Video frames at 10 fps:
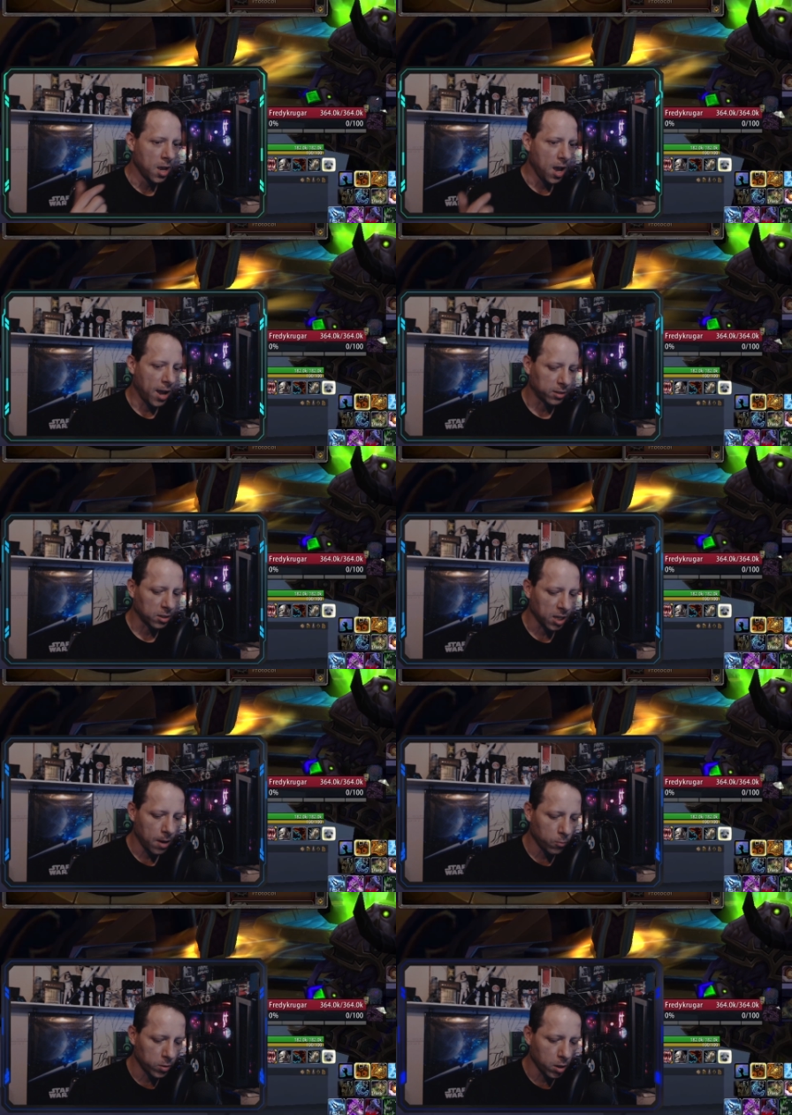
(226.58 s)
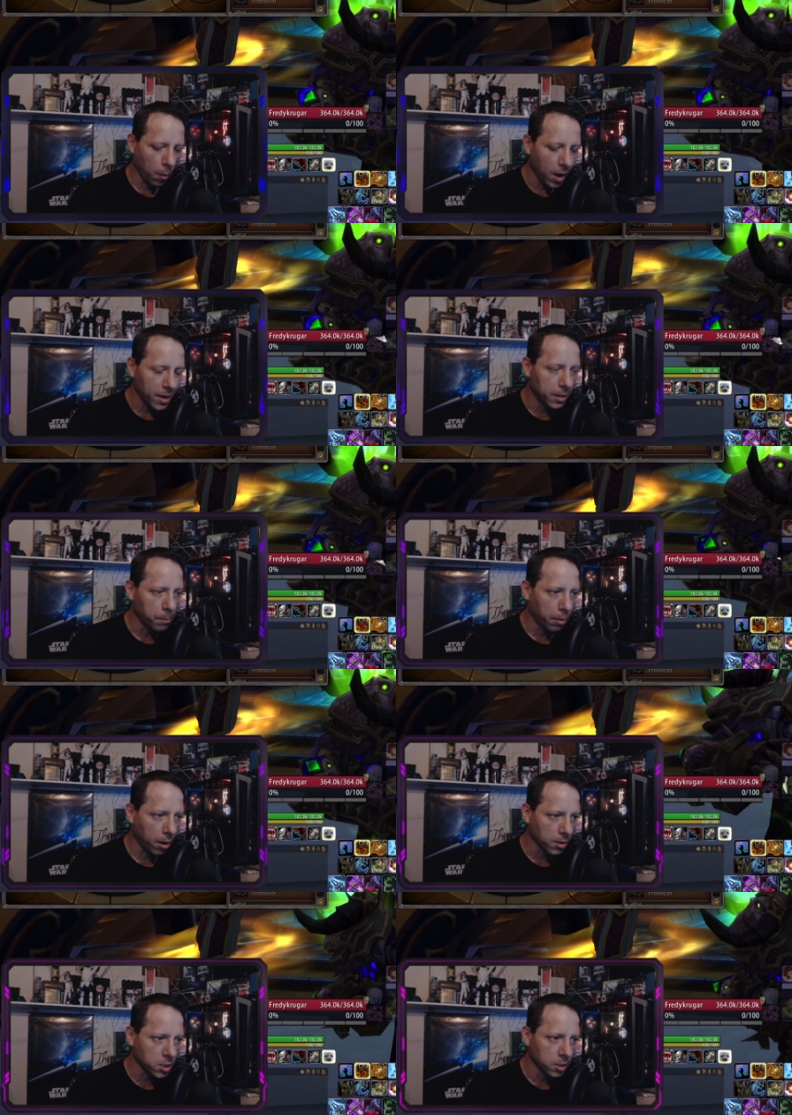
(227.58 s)
at the time when you're ready to
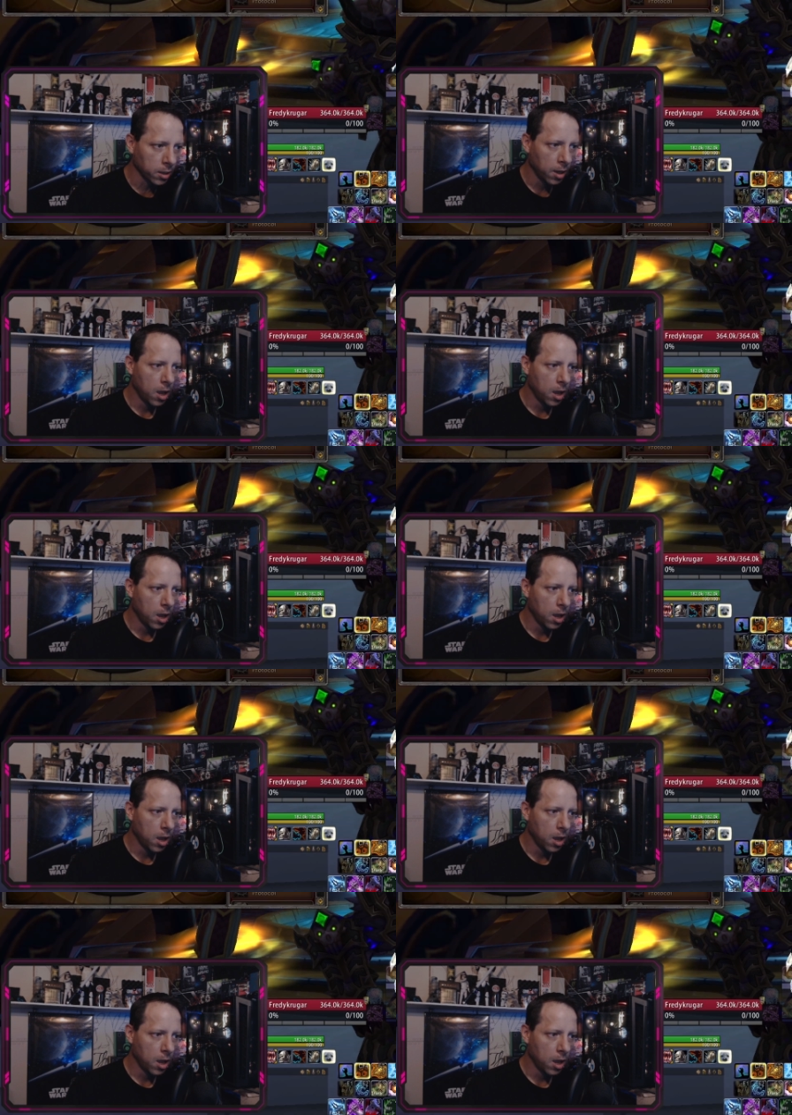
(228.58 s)
burst,